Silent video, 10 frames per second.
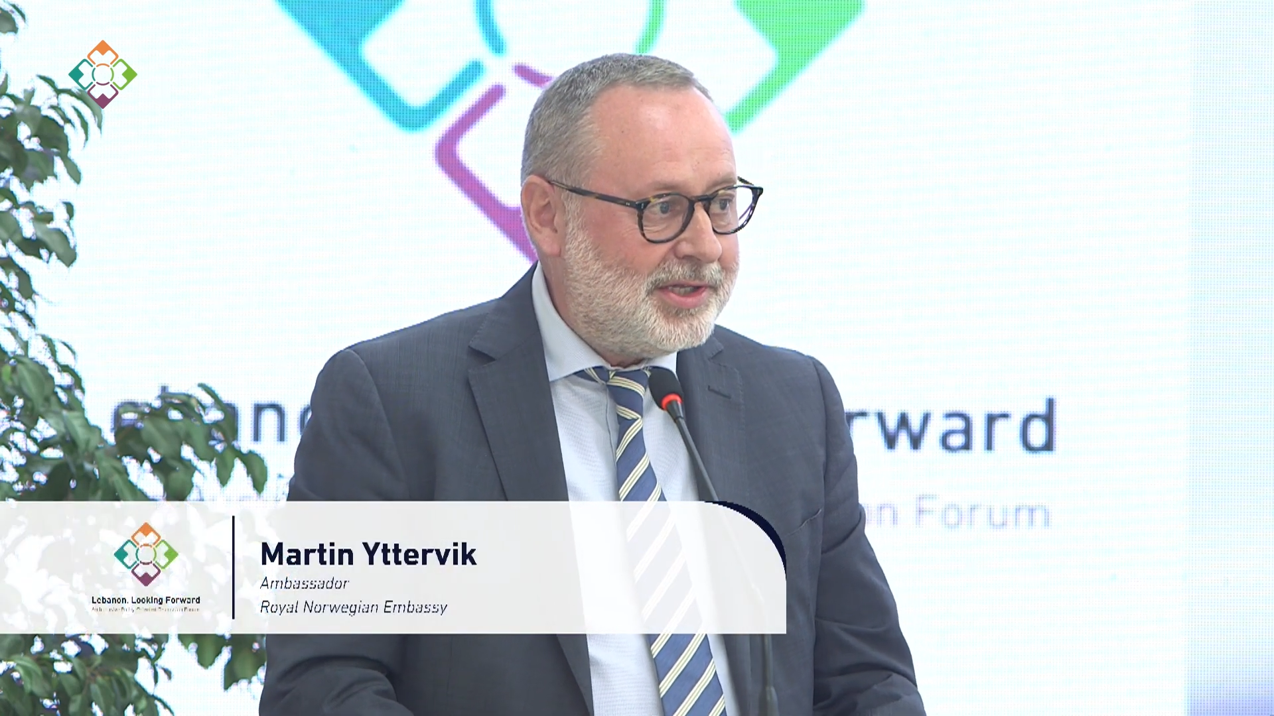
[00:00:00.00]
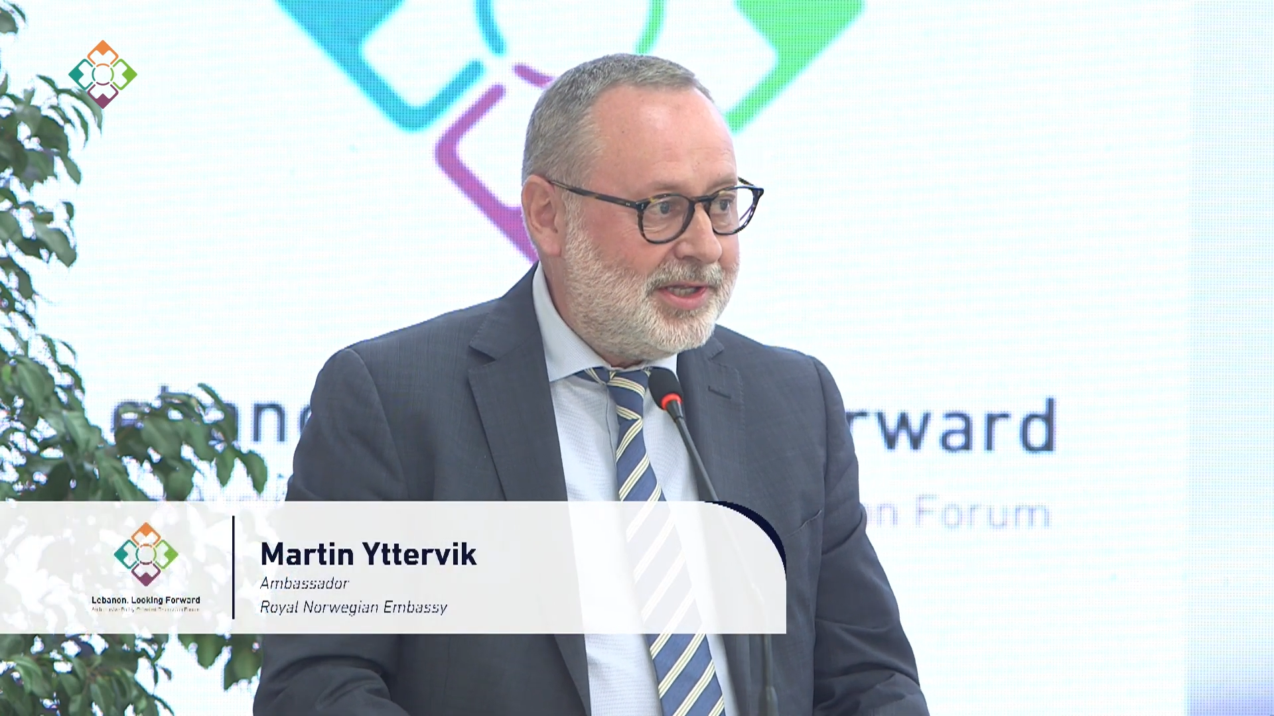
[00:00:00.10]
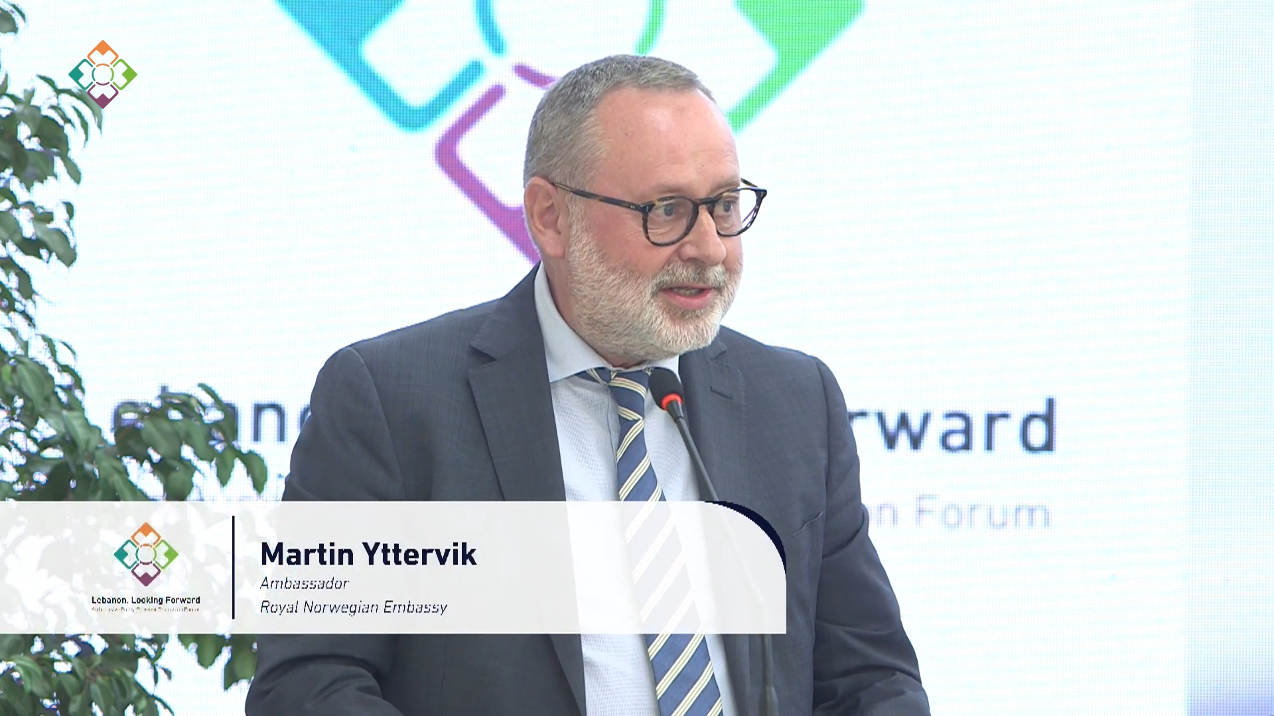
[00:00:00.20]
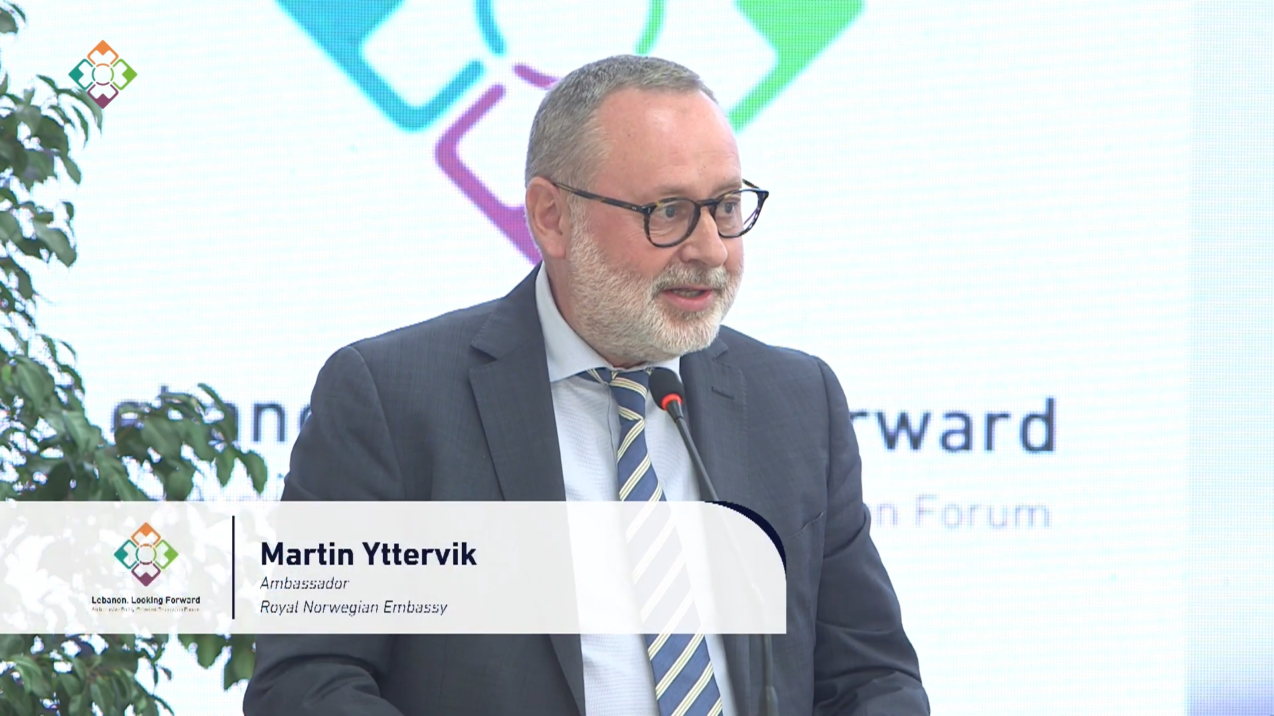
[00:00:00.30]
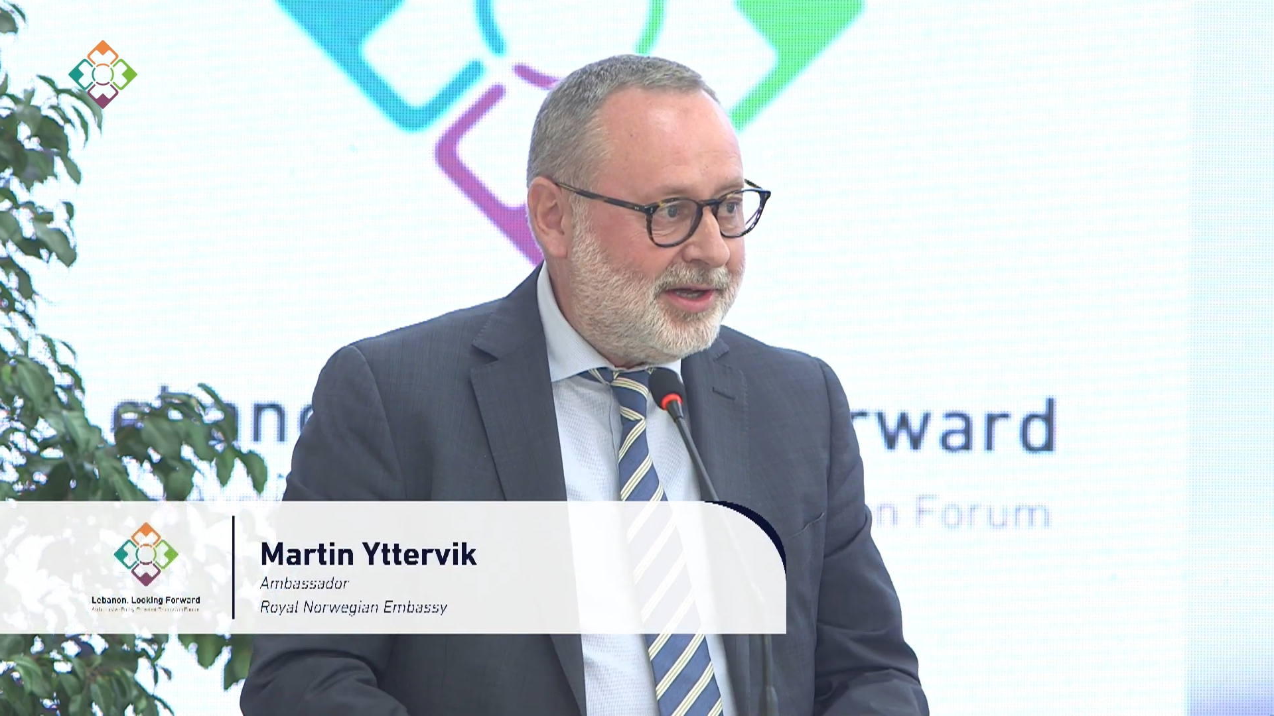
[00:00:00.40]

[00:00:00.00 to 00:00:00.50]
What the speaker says: in